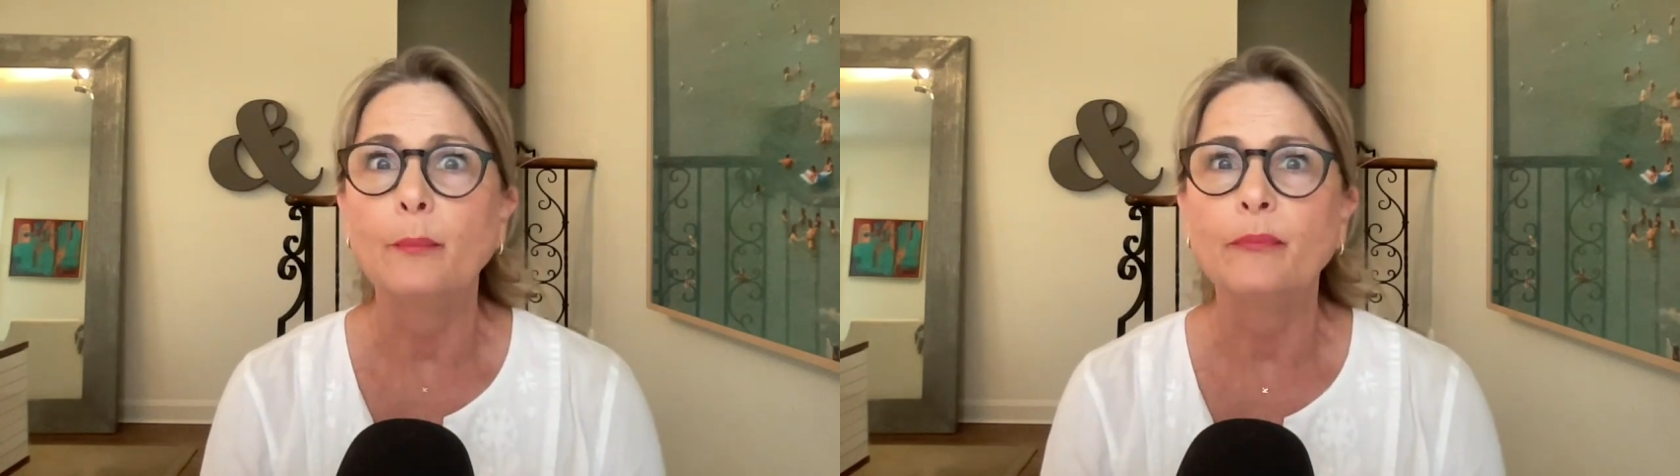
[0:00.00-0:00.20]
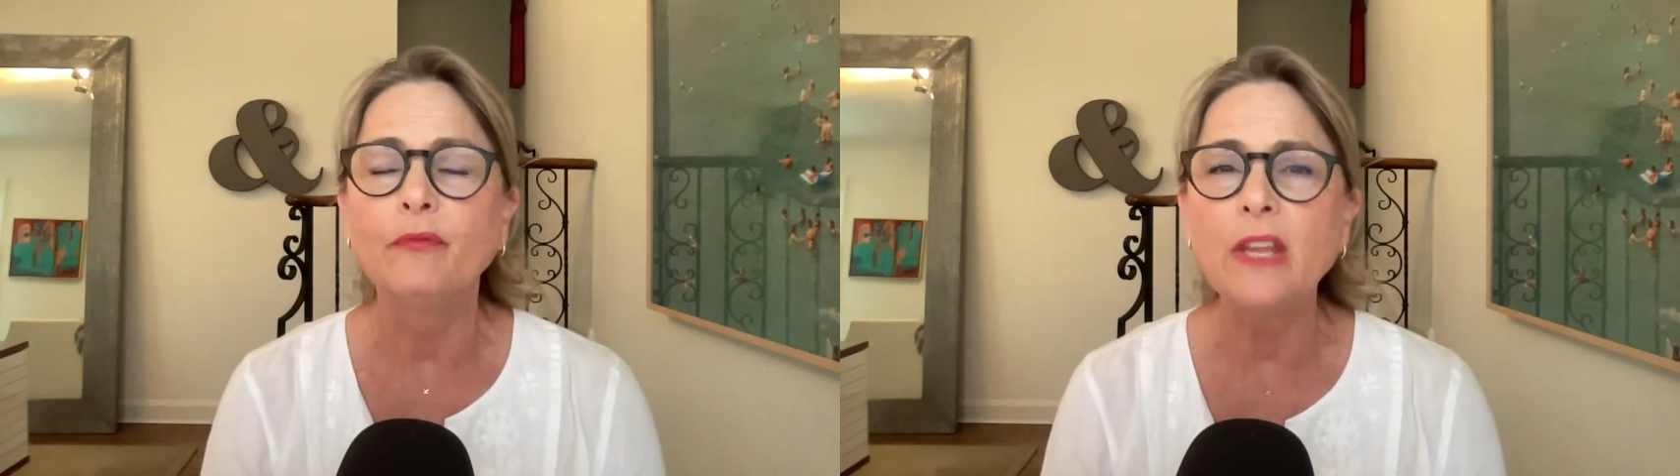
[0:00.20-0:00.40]

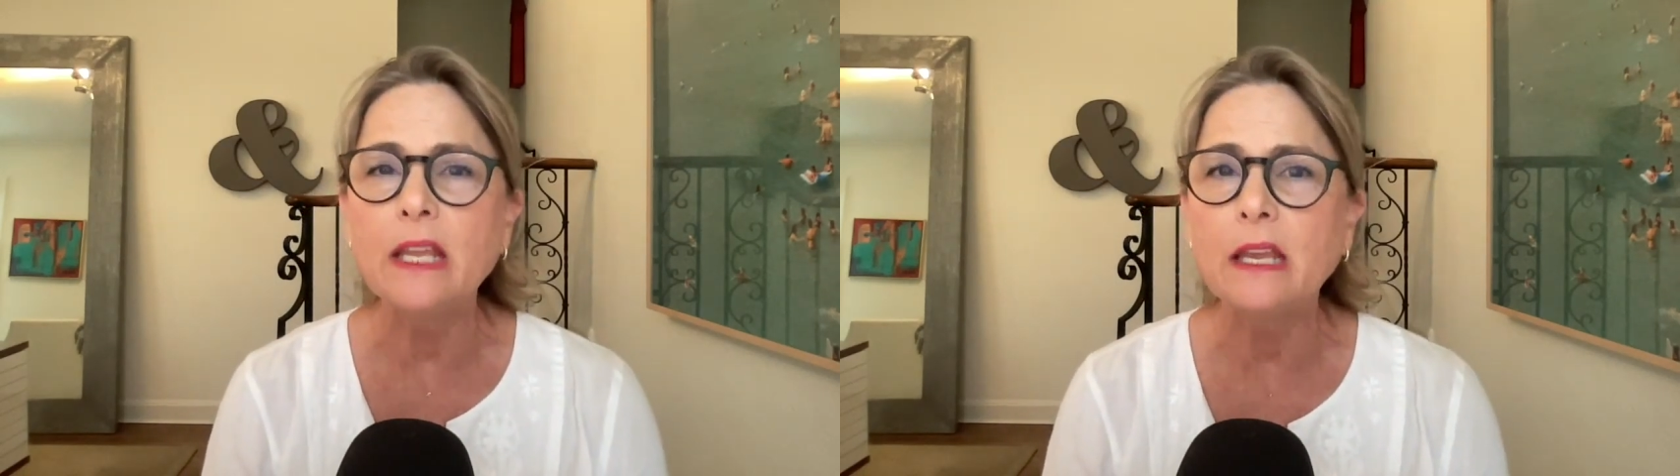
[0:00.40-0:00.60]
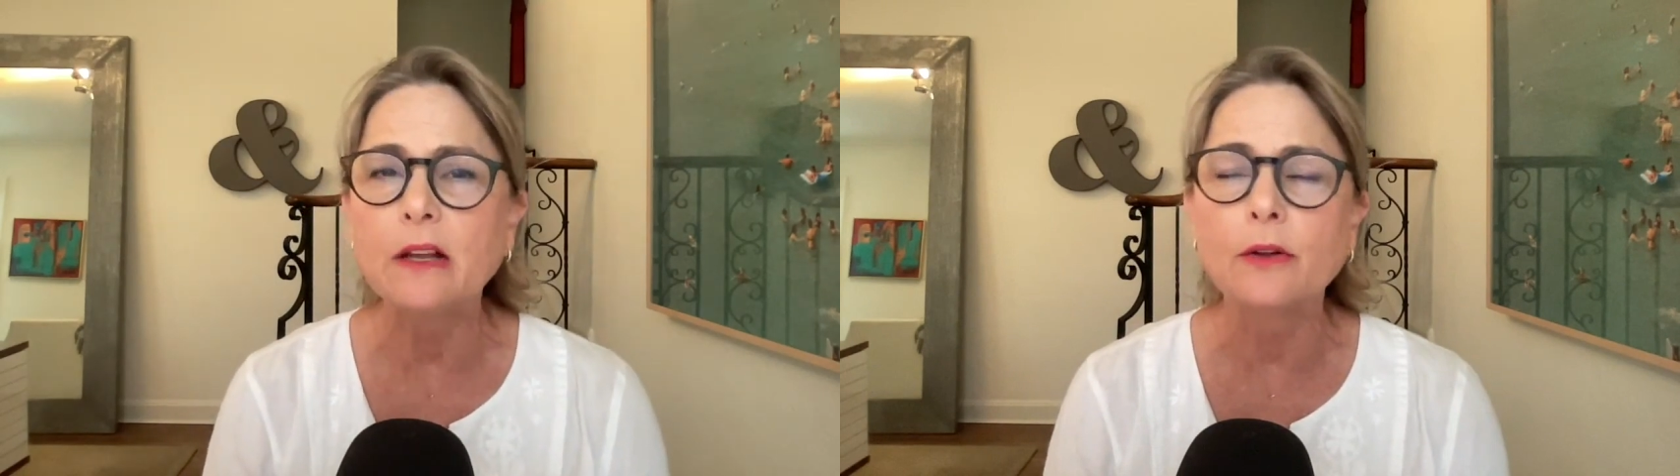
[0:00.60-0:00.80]

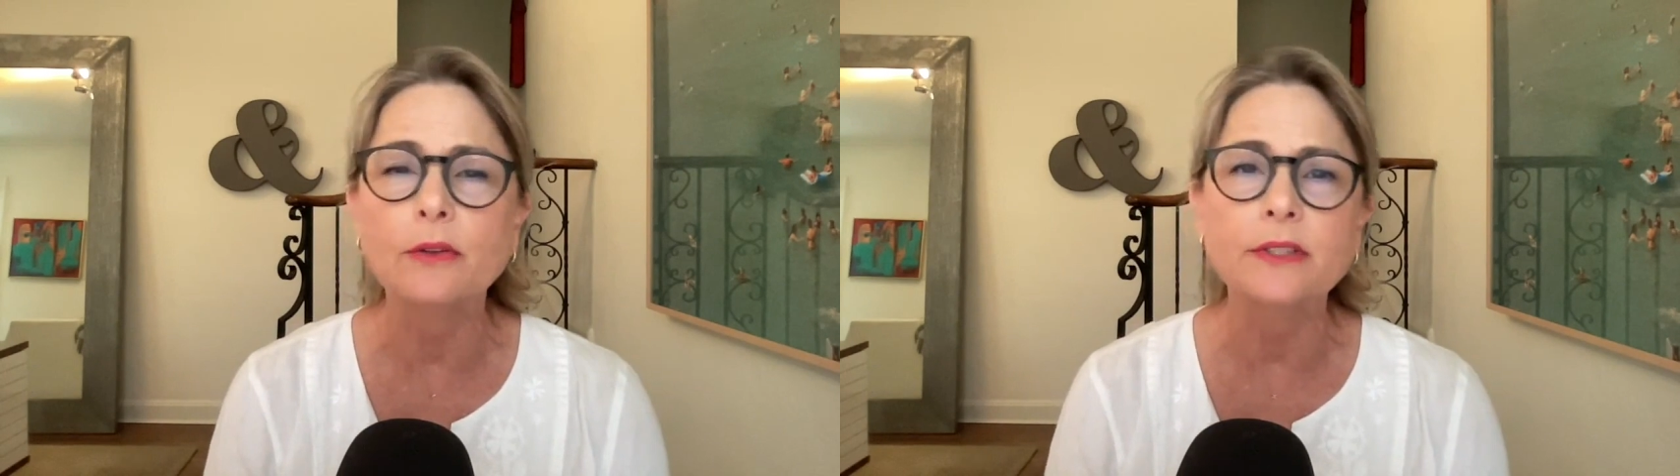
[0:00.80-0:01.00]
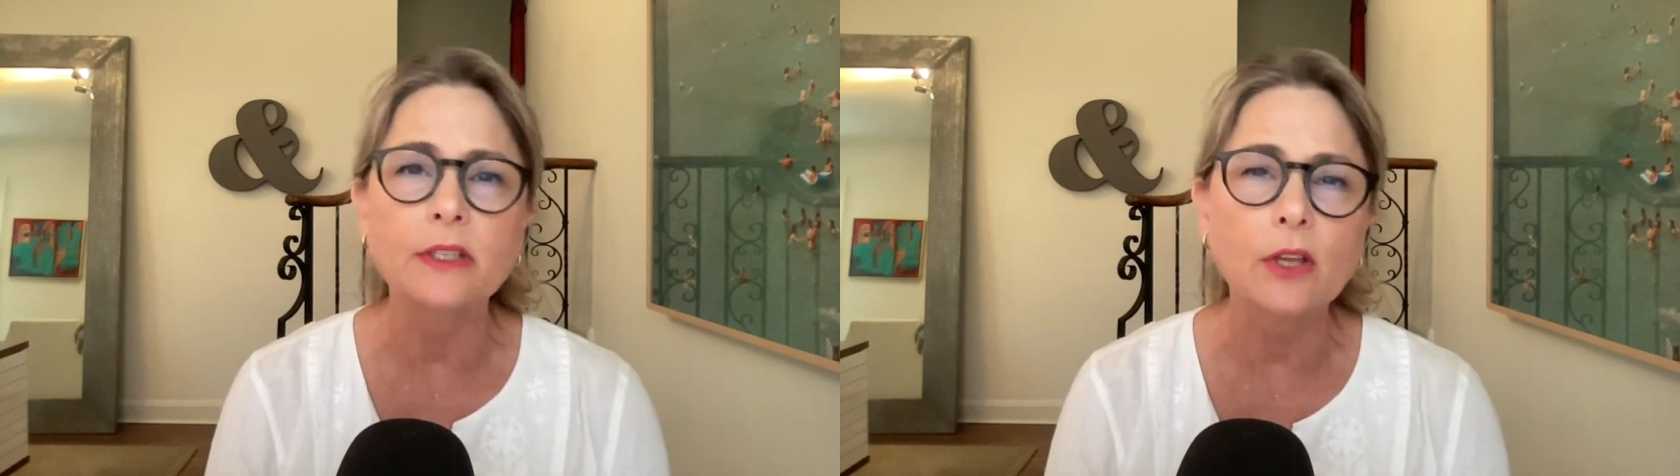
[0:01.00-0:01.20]

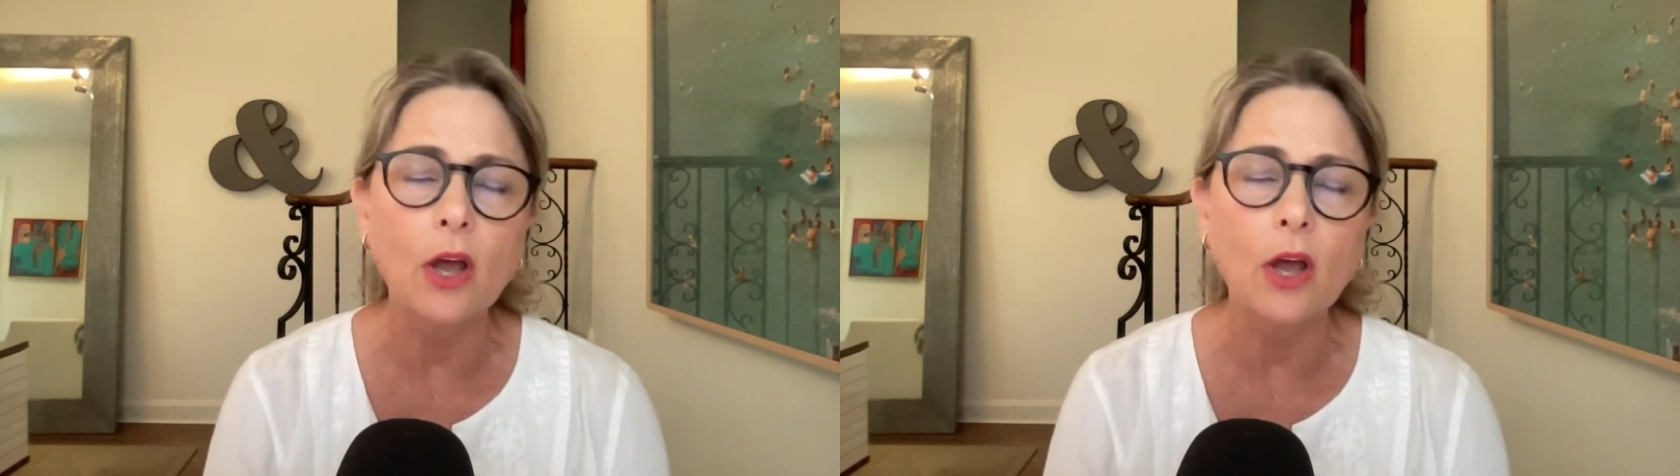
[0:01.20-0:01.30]
vehicles and